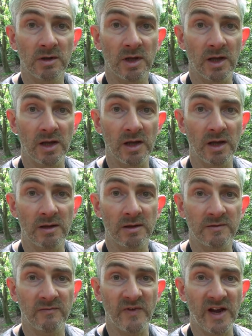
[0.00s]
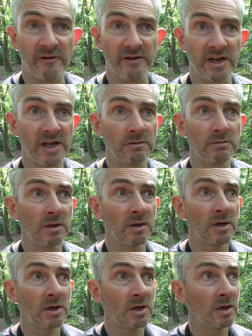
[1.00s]
It's varying in
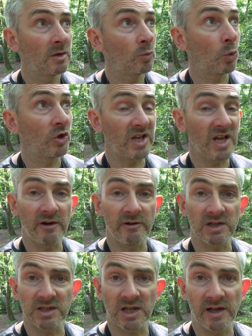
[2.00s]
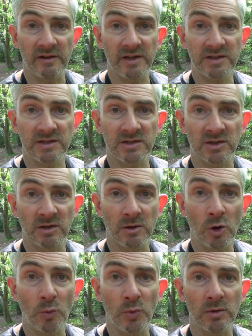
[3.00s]
wooded areas like this to
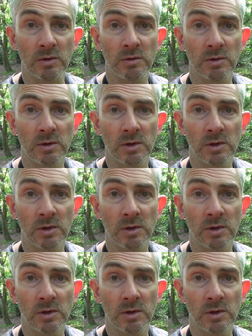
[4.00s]
open